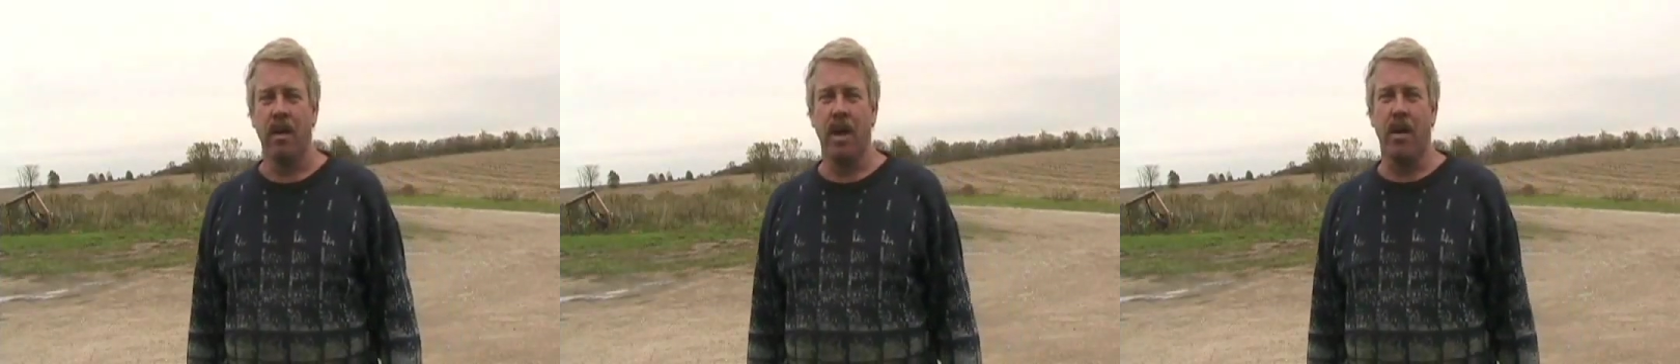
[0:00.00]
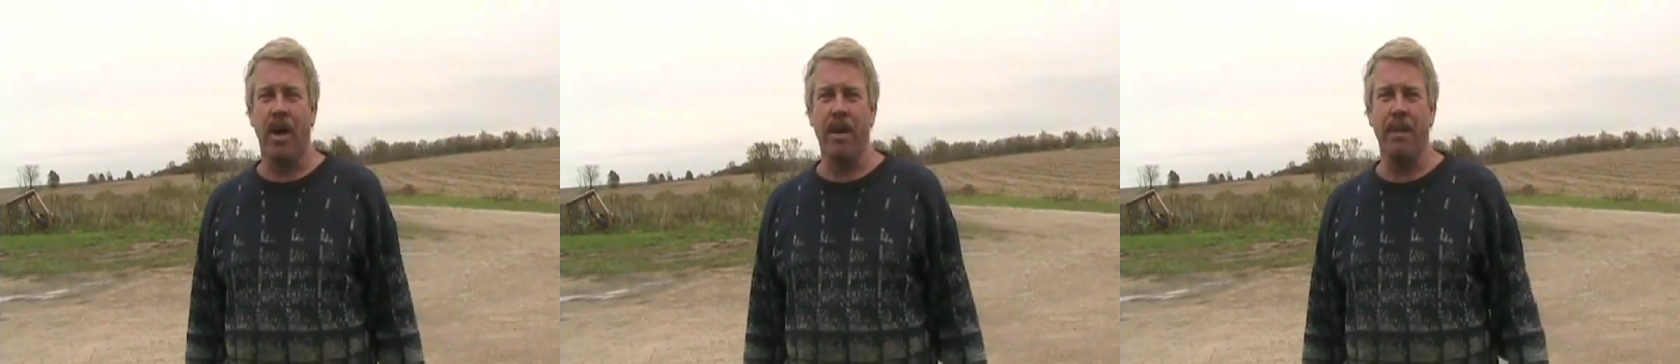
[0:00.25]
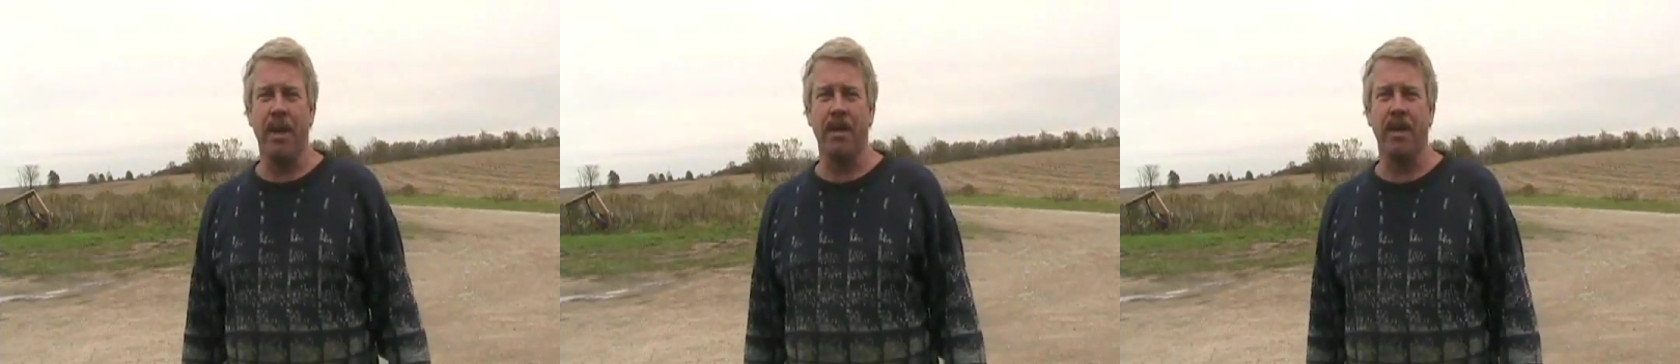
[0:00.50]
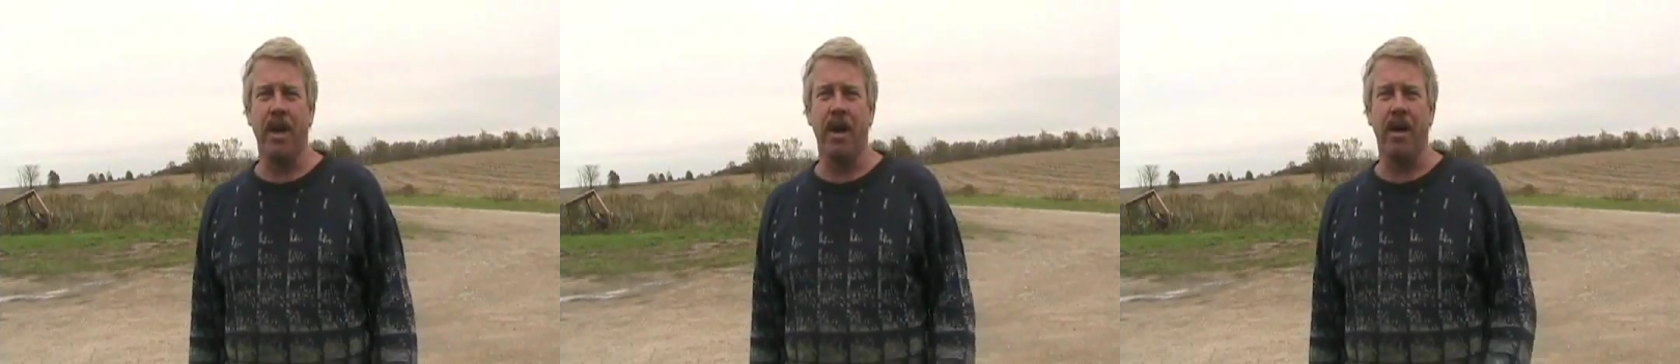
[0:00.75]
Now I
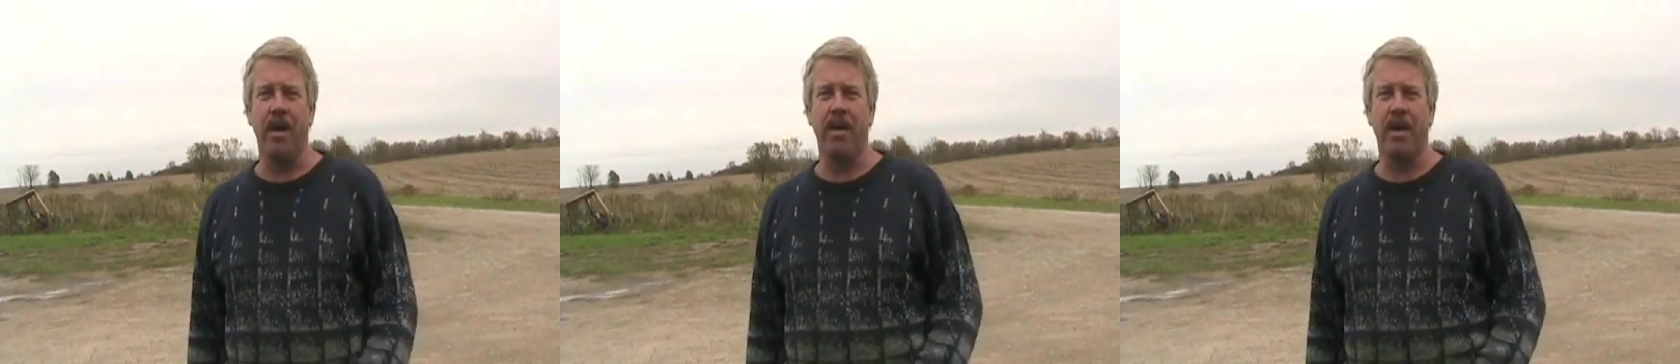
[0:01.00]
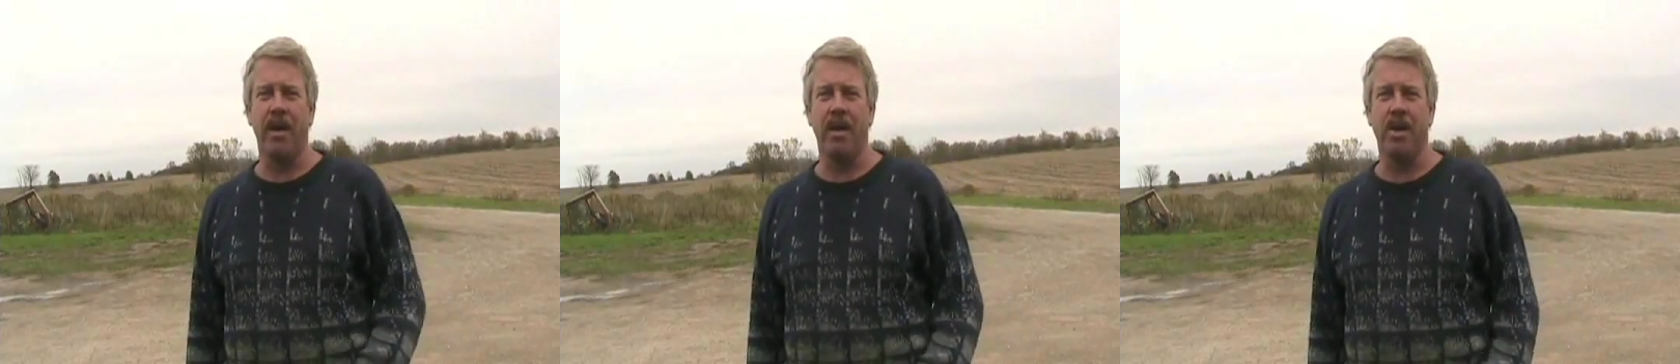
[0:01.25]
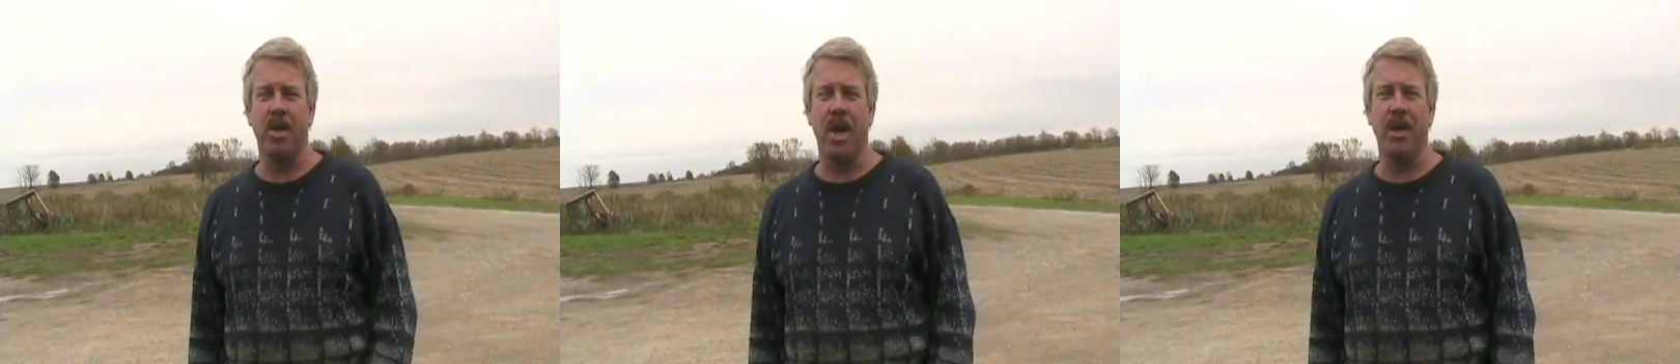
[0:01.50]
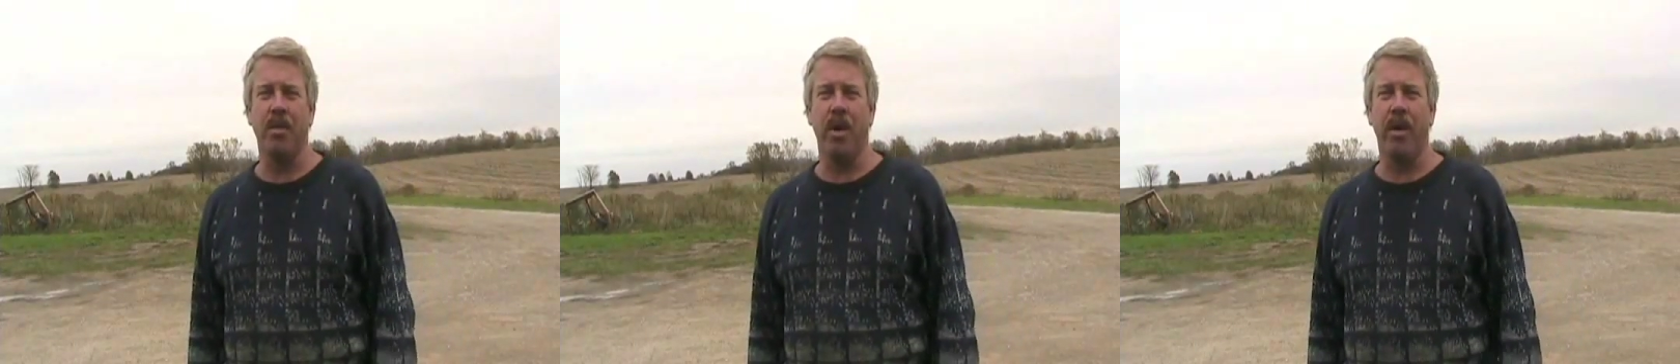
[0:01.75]
met Garrett in
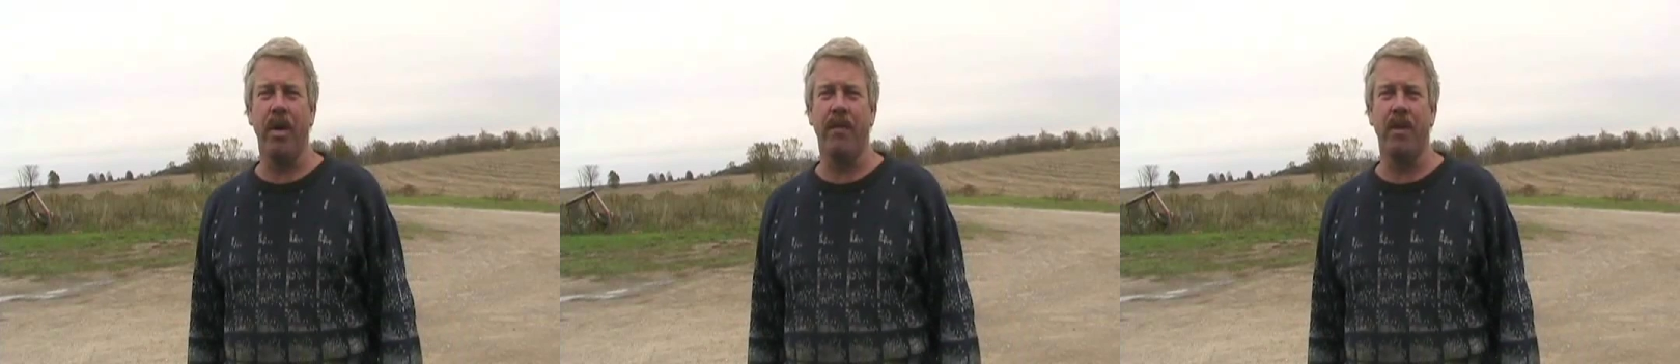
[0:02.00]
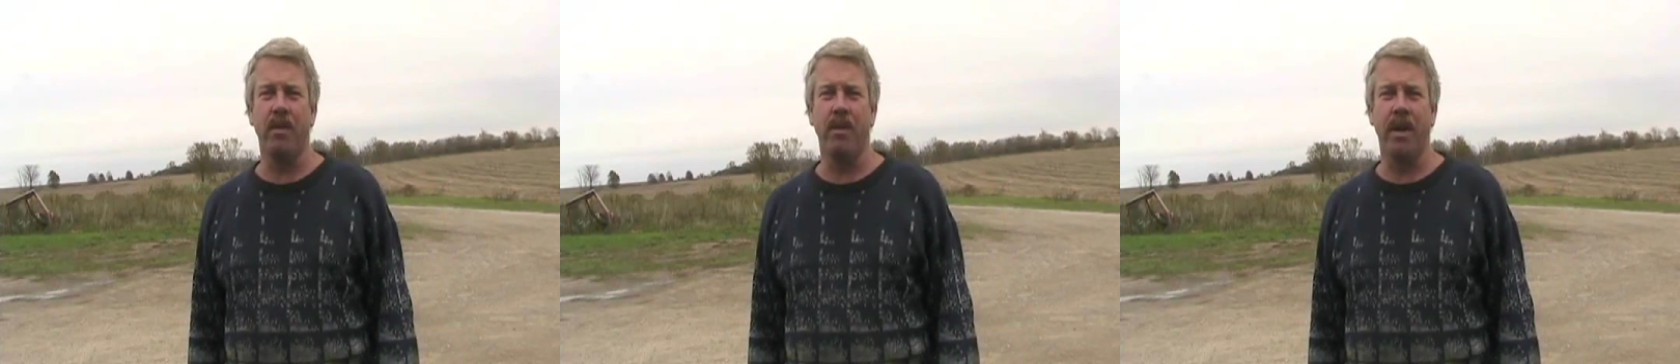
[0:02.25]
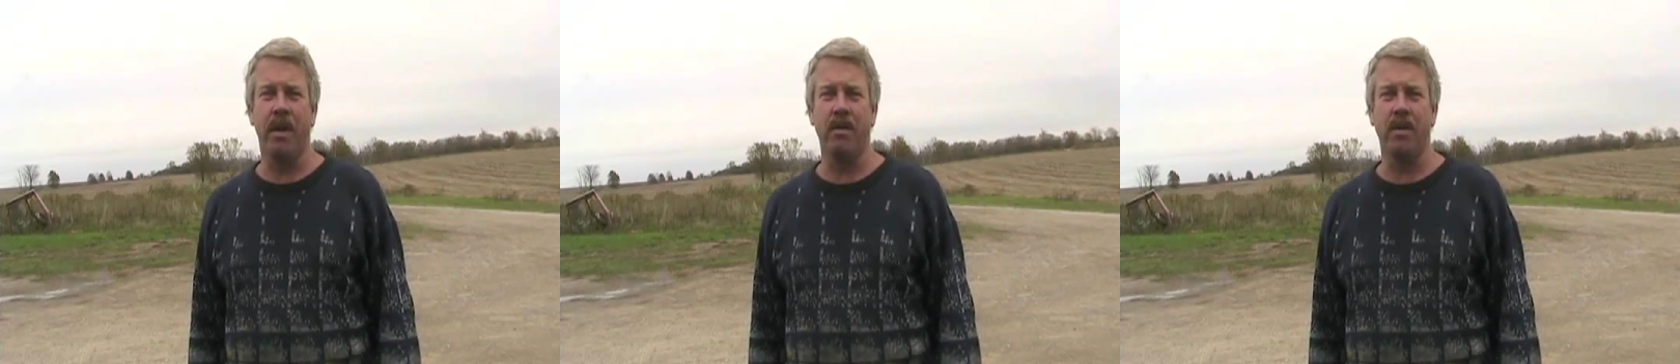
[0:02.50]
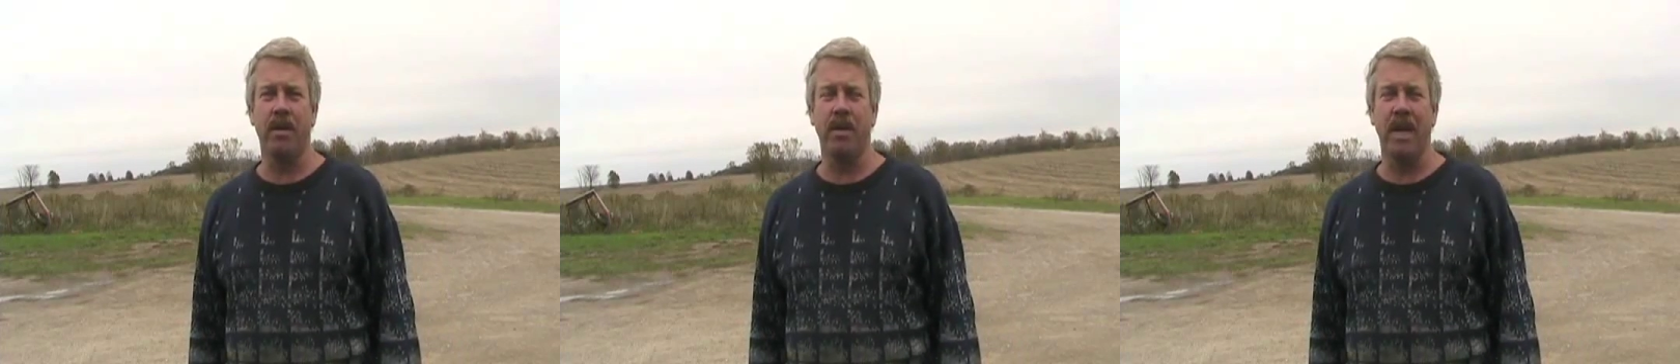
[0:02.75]
January of two
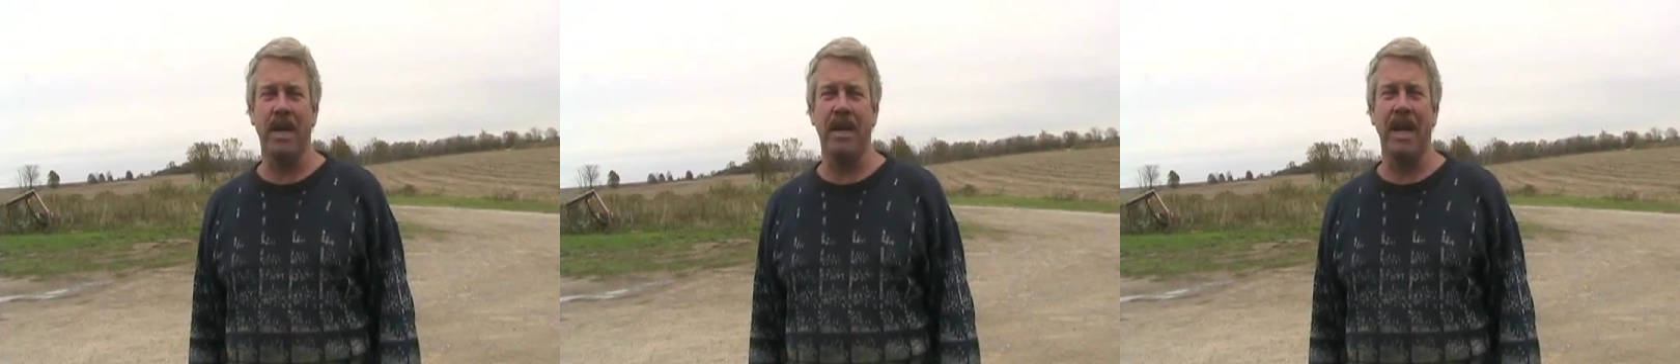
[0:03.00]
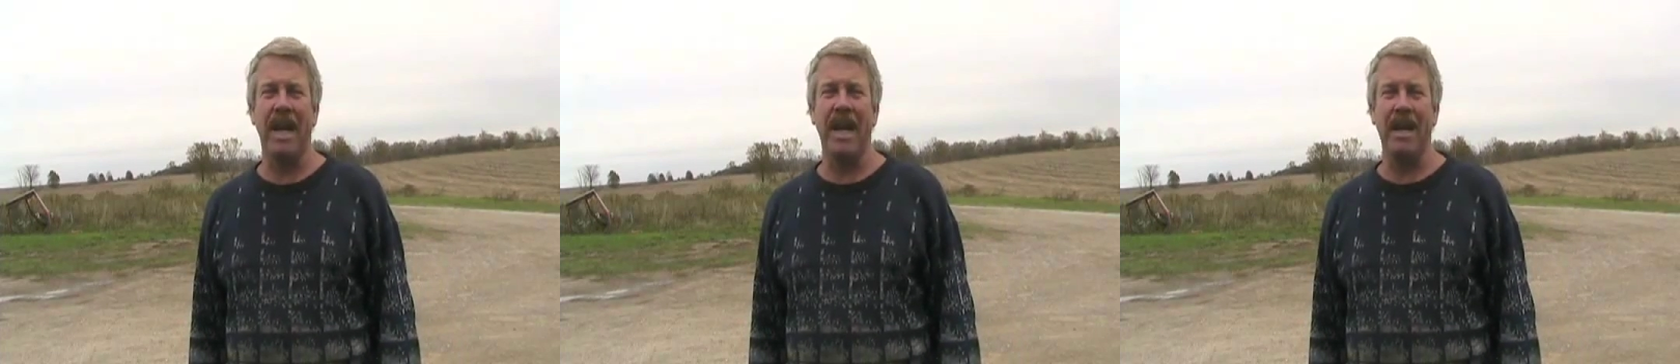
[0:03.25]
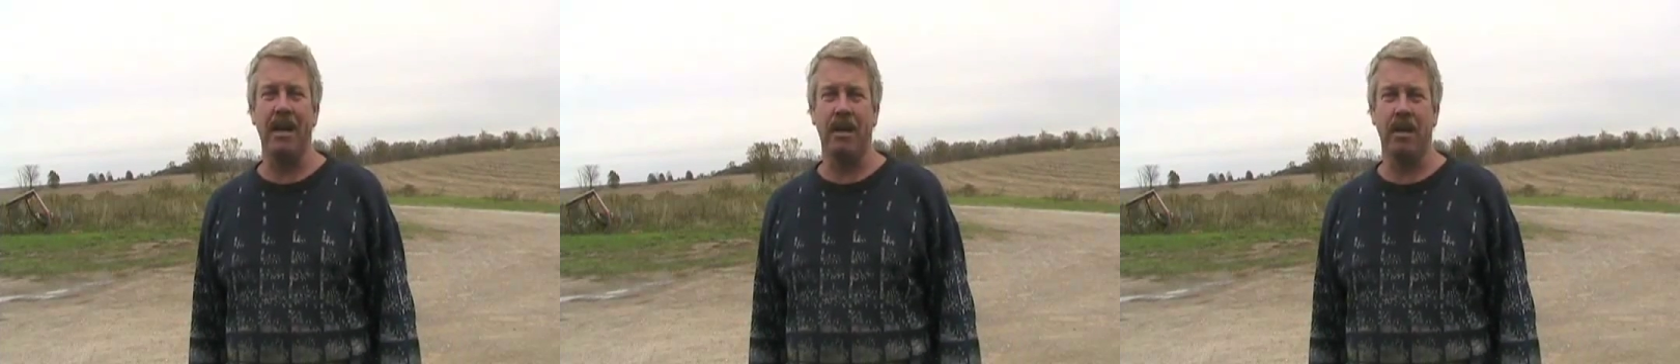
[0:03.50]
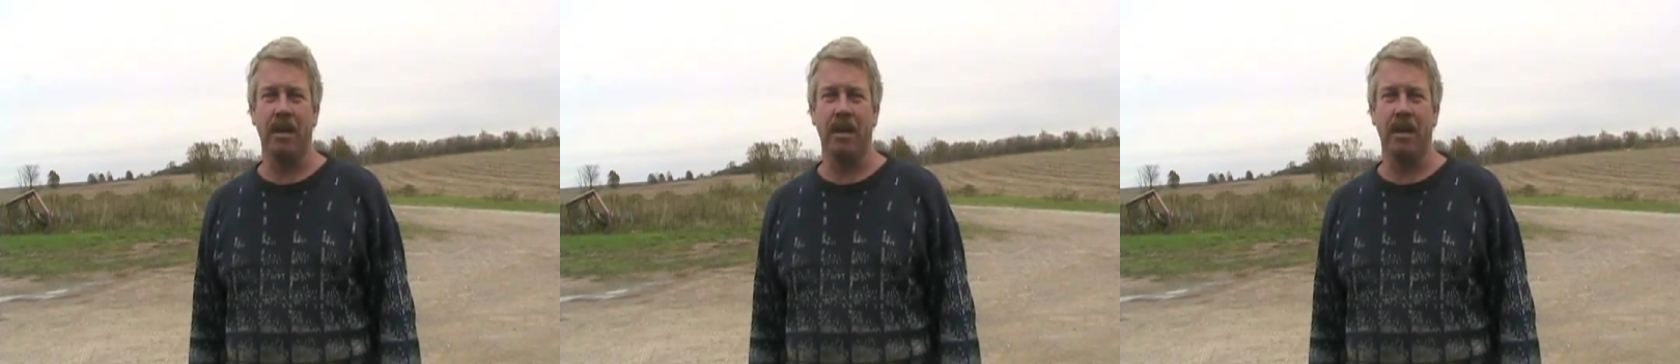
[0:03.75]
thousand eight.